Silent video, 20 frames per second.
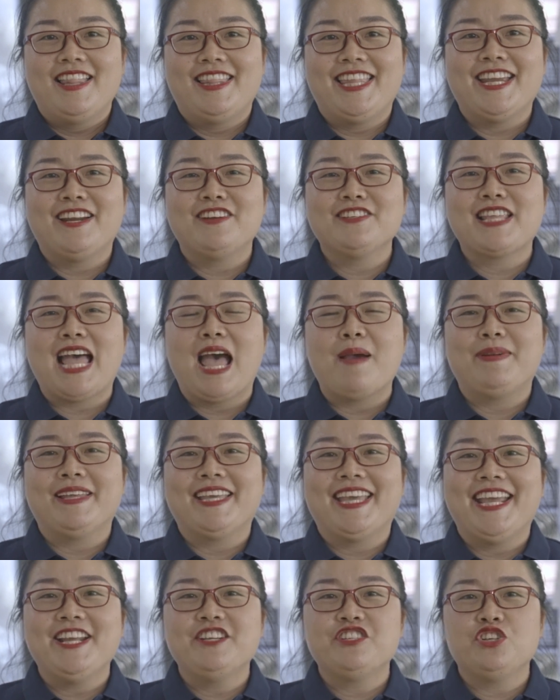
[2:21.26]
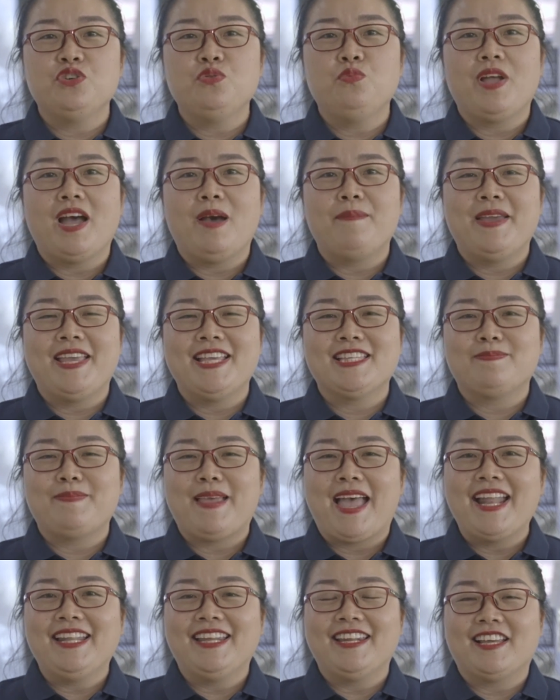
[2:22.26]
their application will be
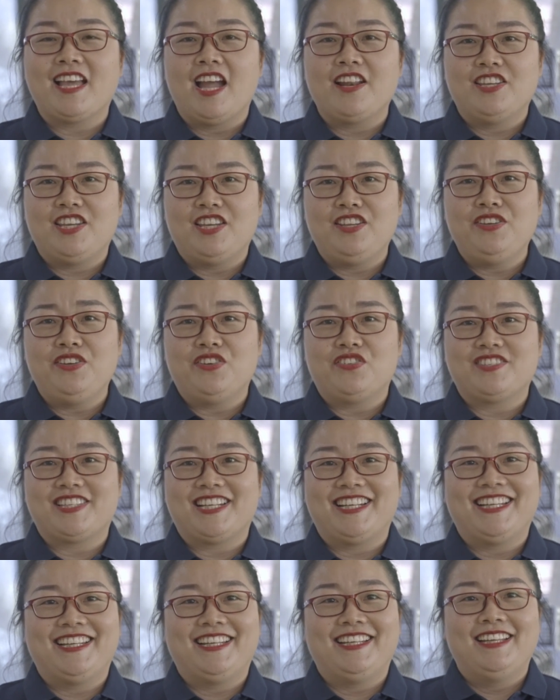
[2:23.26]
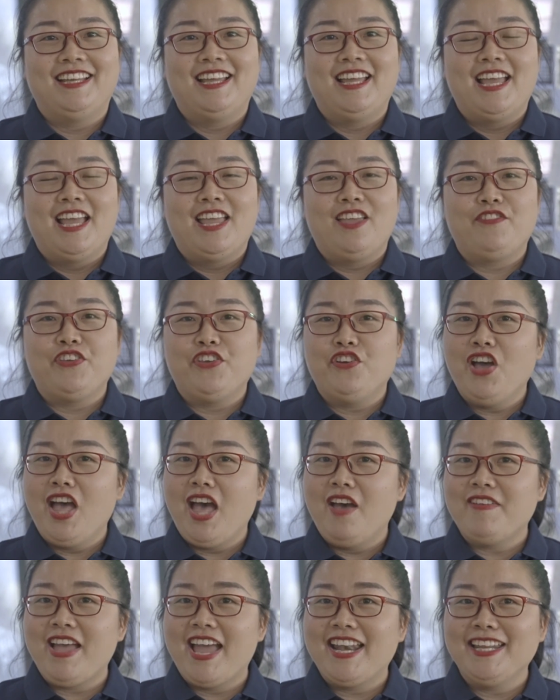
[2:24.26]
extended continuously. If you
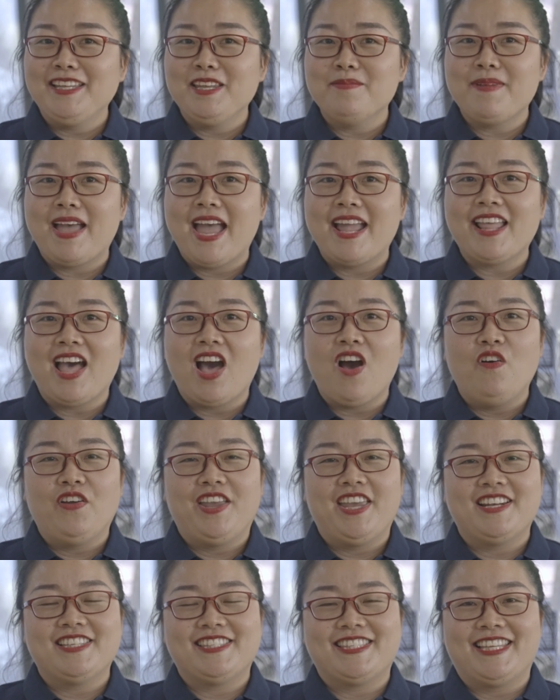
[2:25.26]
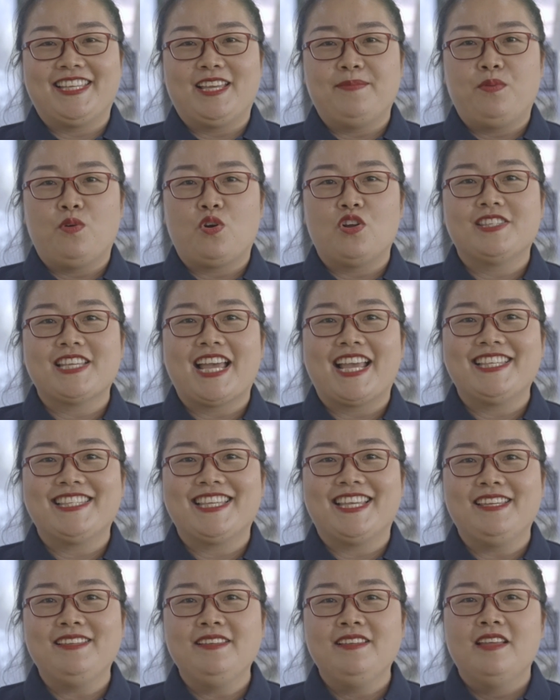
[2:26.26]
have any demand on heatsink
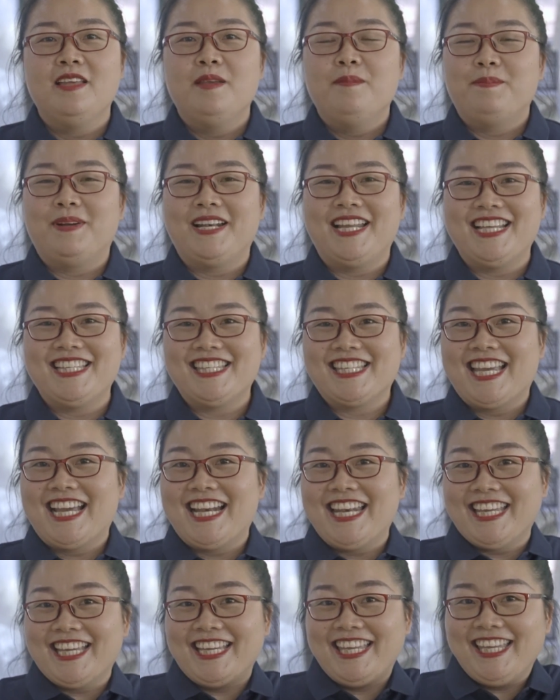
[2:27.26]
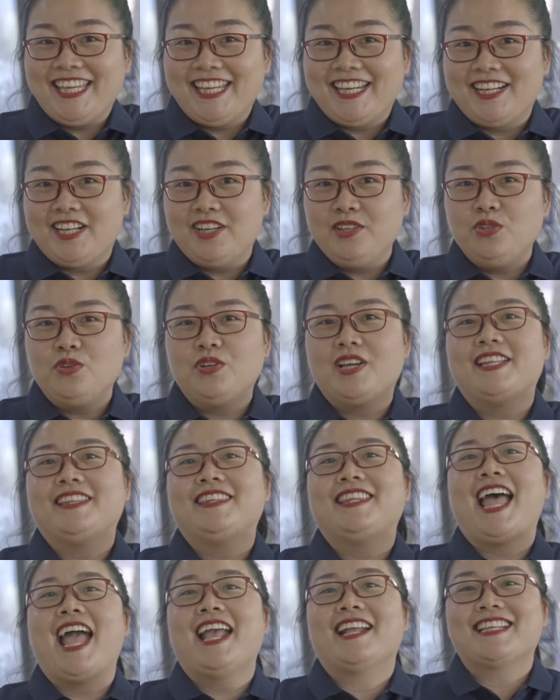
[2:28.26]
processing, please click here to
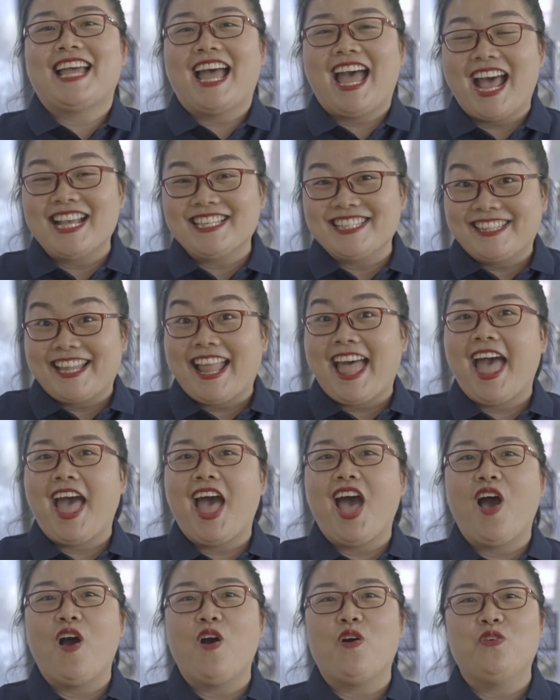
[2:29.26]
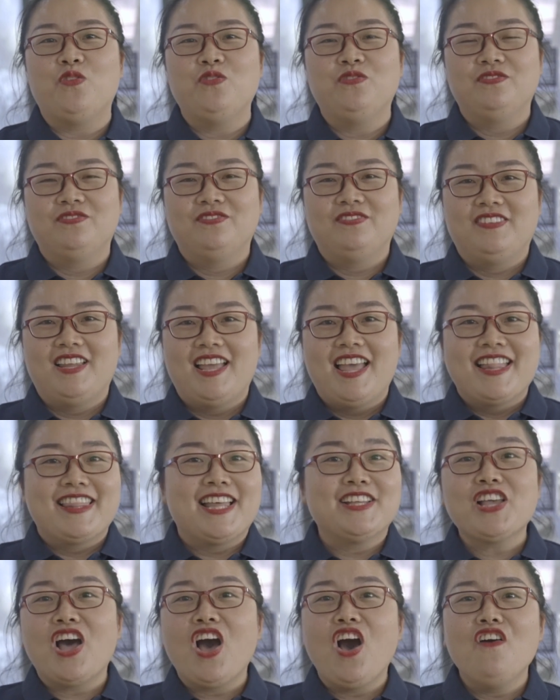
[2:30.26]
contact us now.
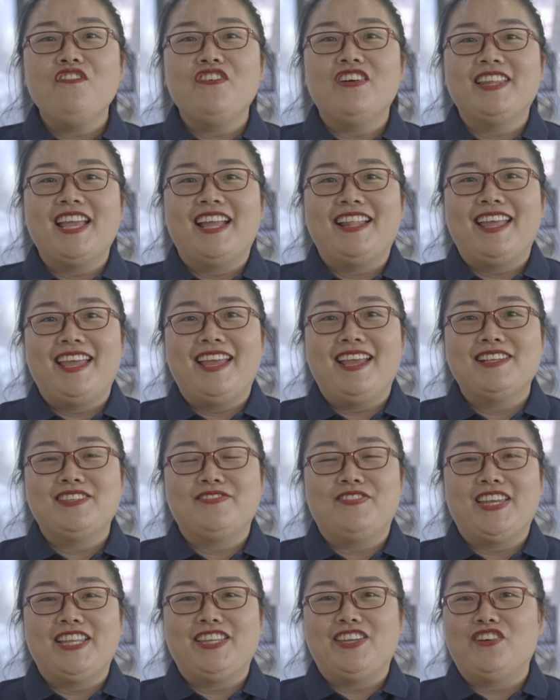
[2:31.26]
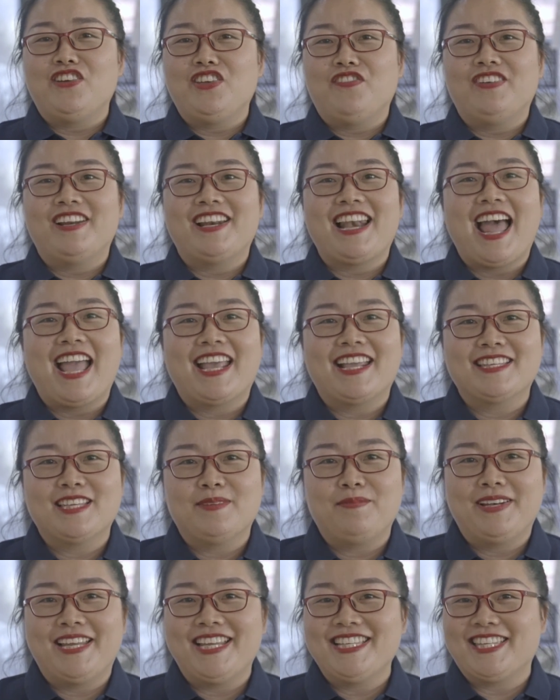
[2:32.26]
That's all for today's video. If you liked
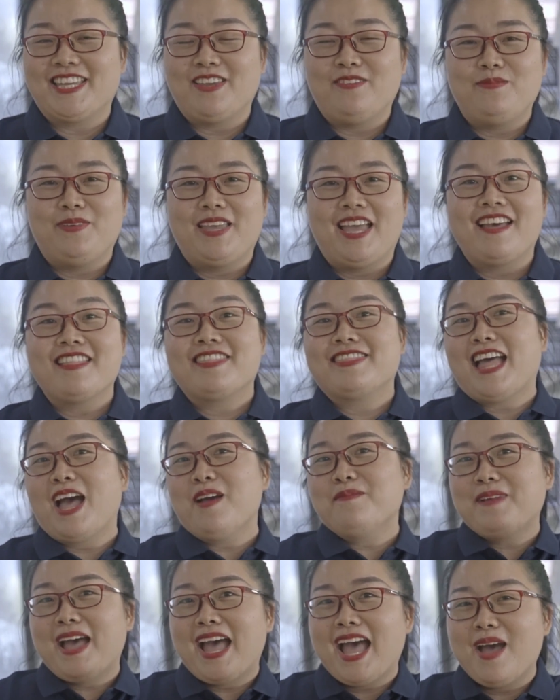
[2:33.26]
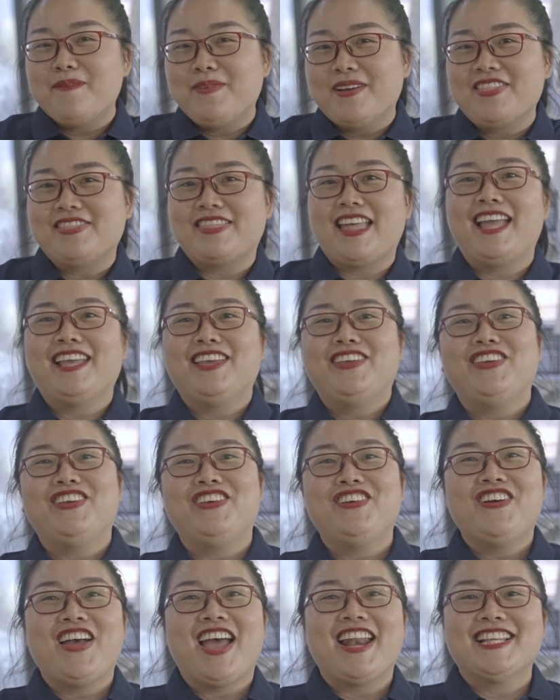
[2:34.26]
it, please give me a thumb up. Thank
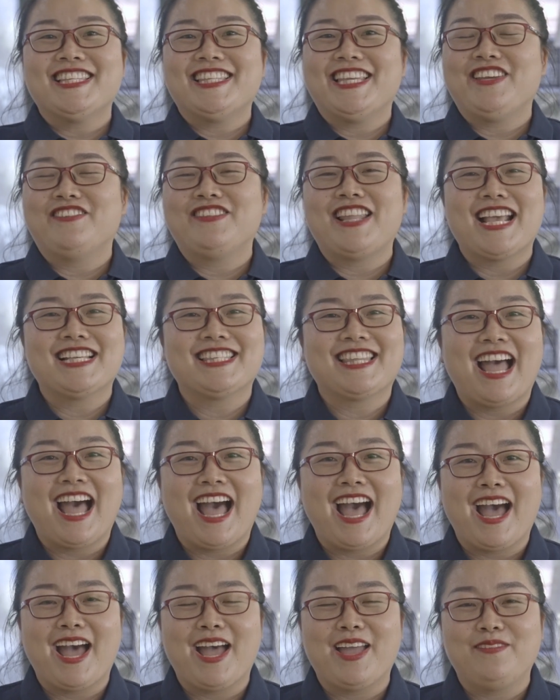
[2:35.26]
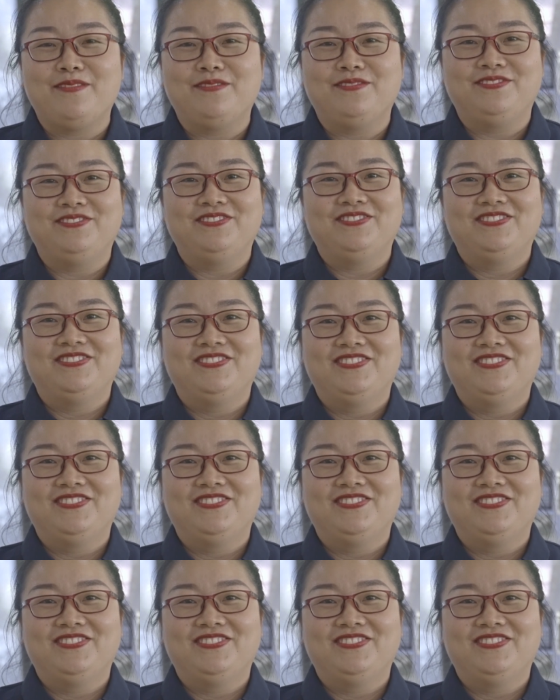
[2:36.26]
you and see you next time.